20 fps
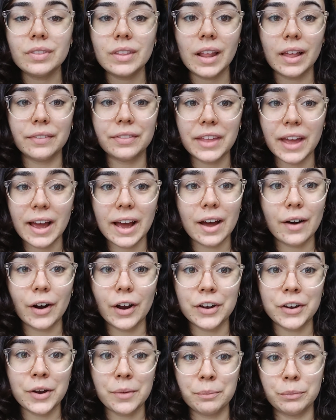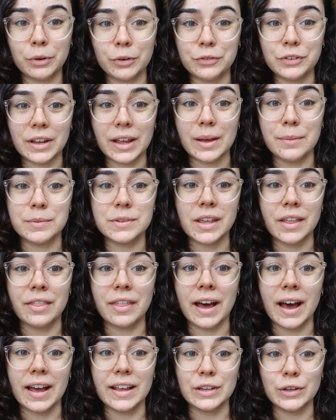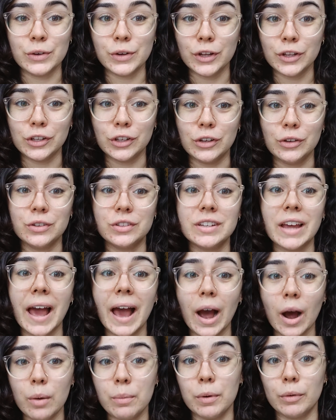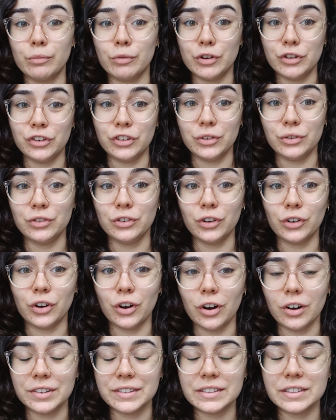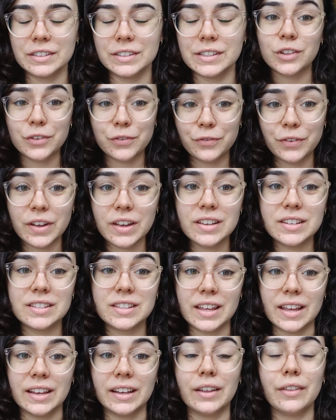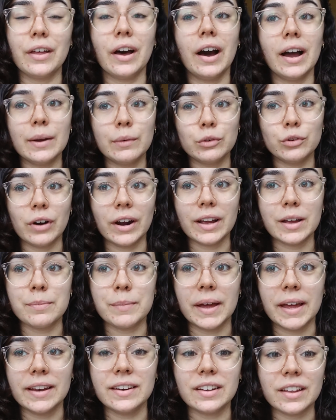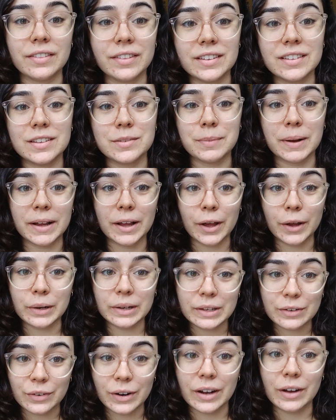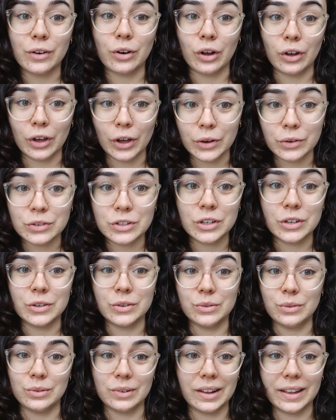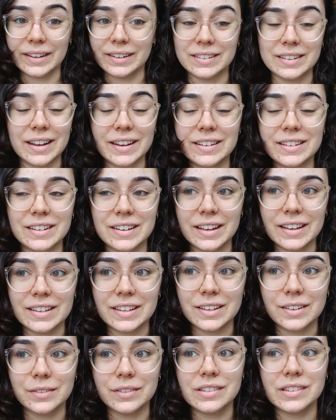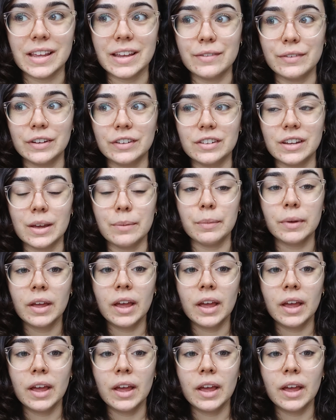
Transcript: there are a number of tips that you can use to help reduce your costs. The first thing that I would recommend, and this is my holy grail go-to day-to-day saving tip,